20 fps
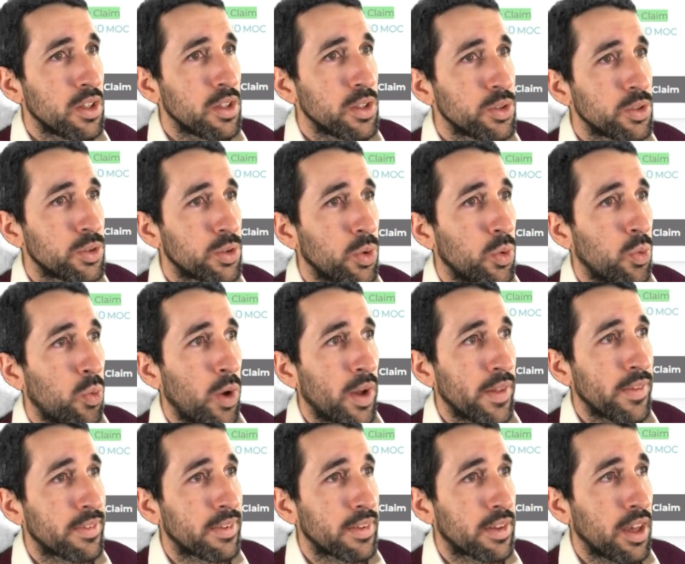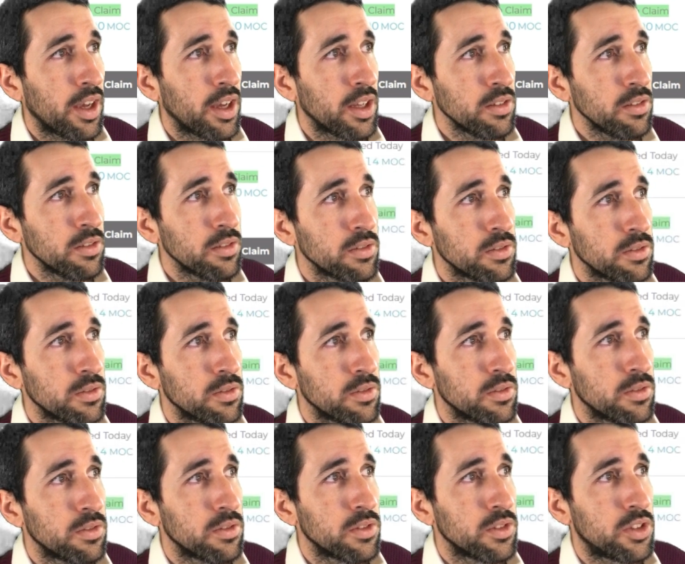So once again,
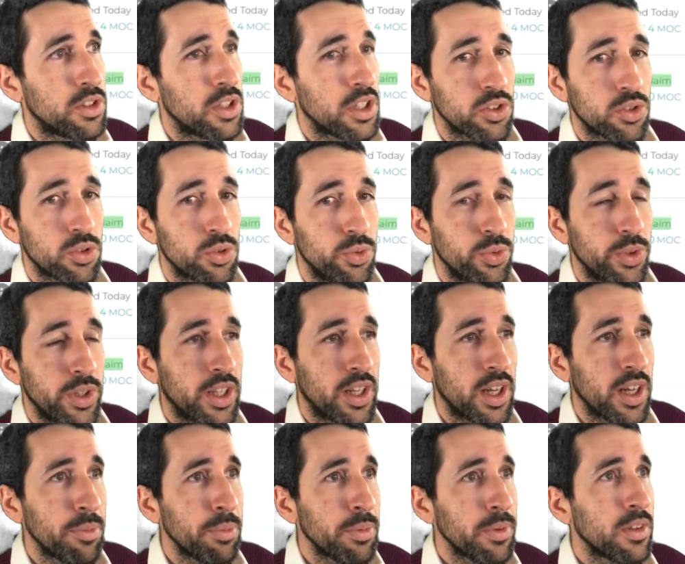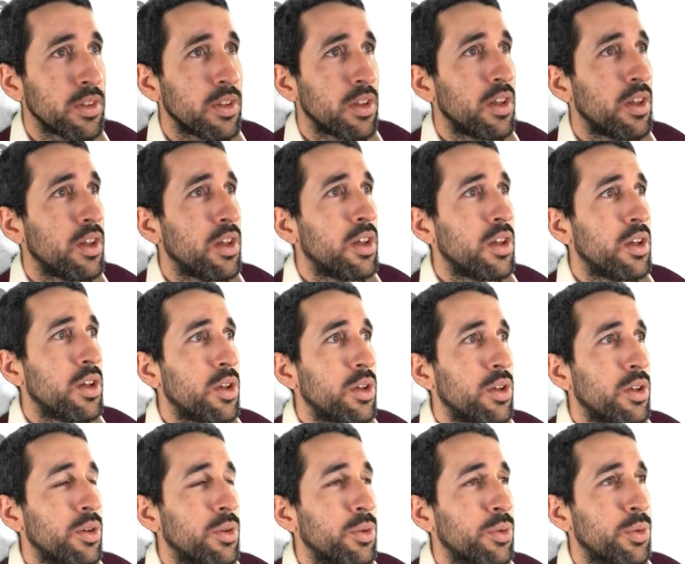just to recap,
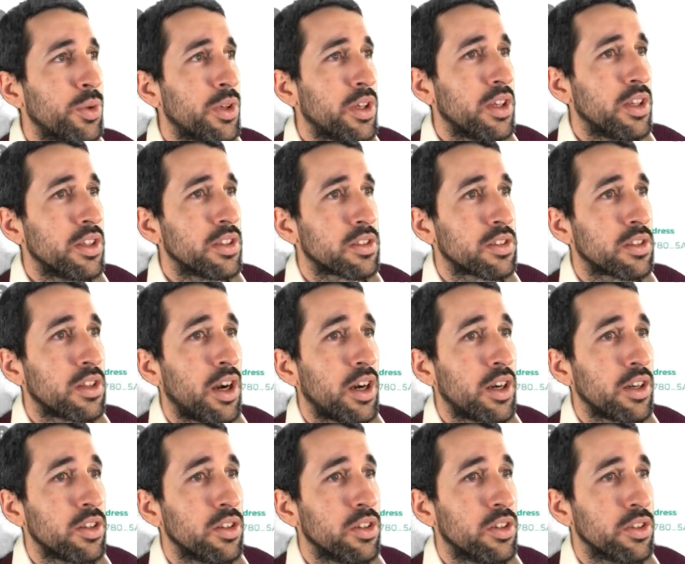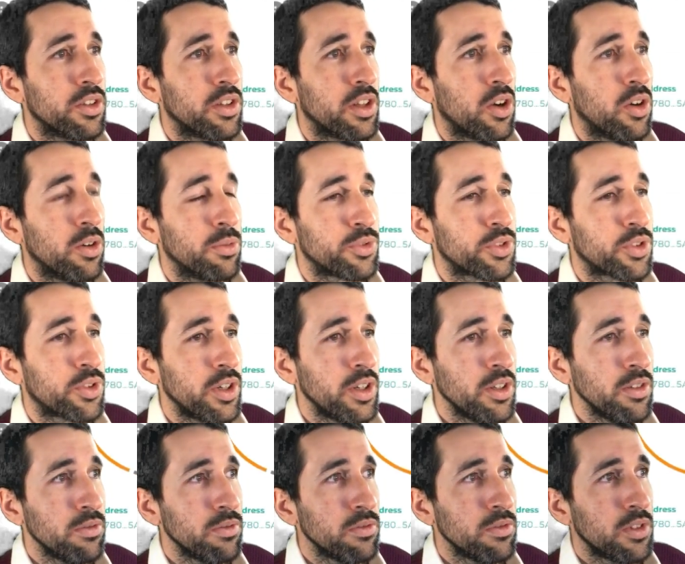we start on the home
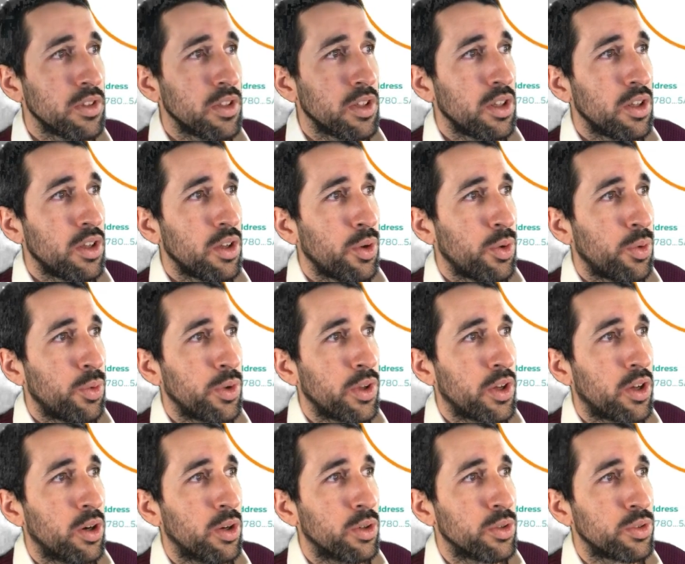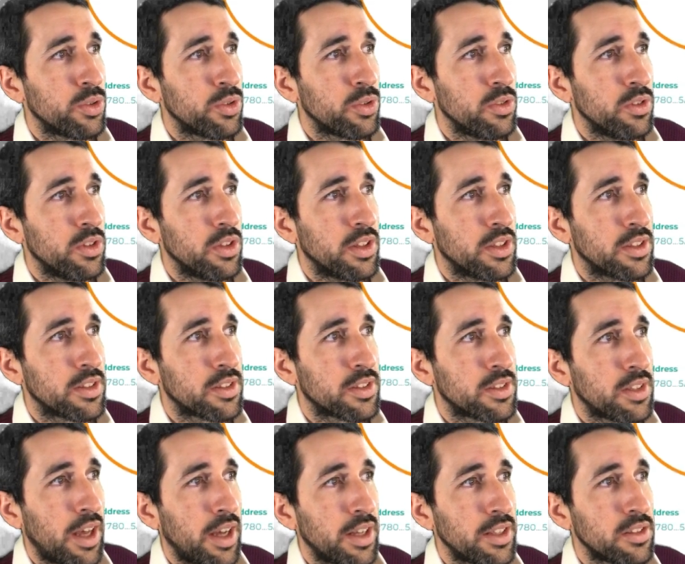screen. We go in the
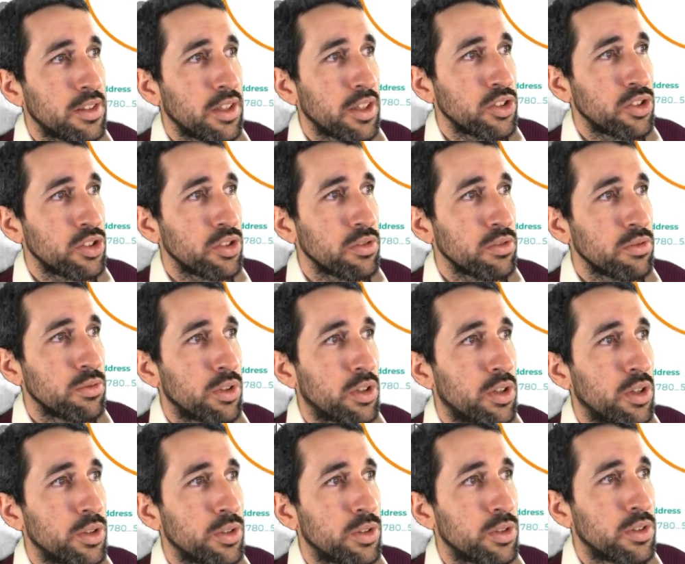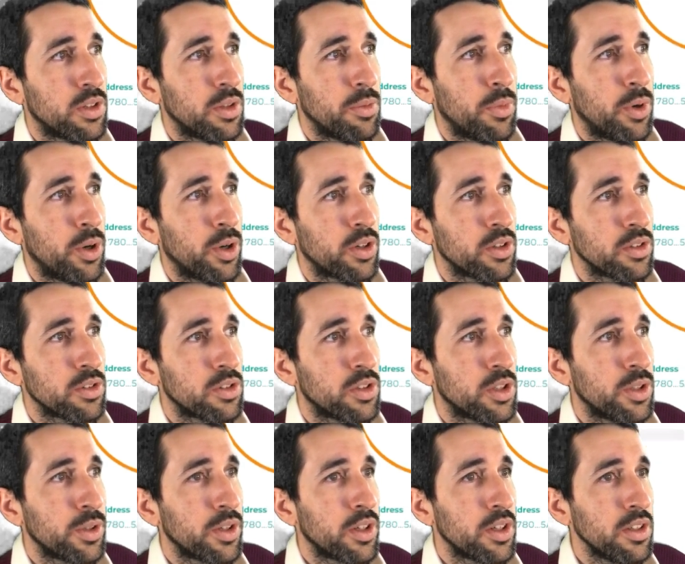side section, we go to the MoC
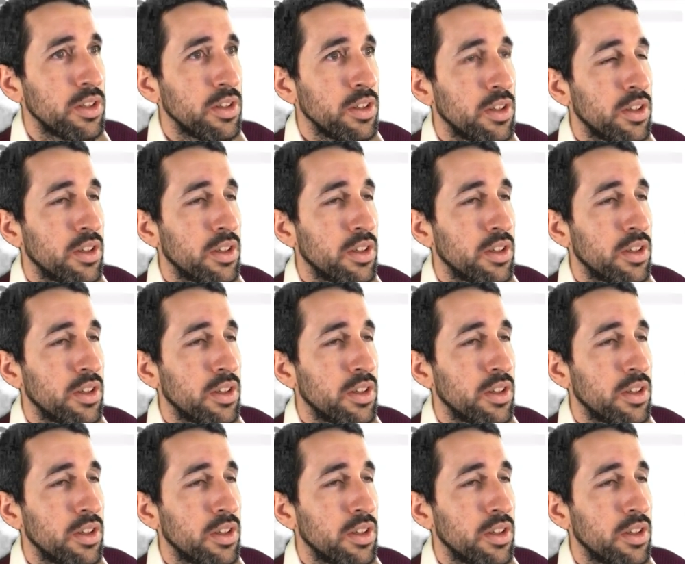token.